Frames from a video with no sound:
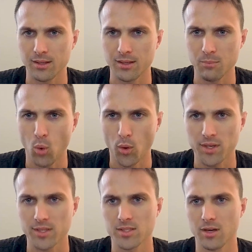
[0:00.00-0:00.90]
the
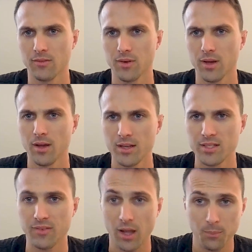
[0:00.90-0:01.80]
importance of
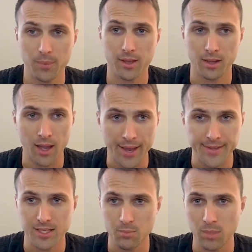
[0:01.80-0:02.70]
developing
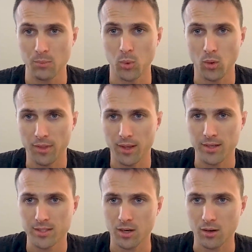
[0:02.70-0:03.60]
IT people
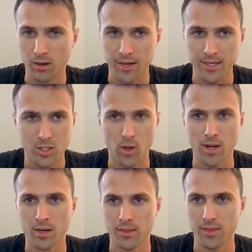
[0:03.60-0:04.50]
that are
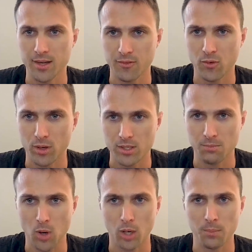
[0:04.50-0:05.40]
integrated in the different
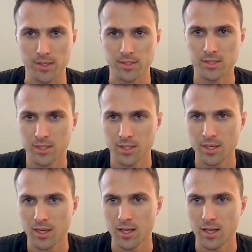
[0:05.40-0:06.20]
departments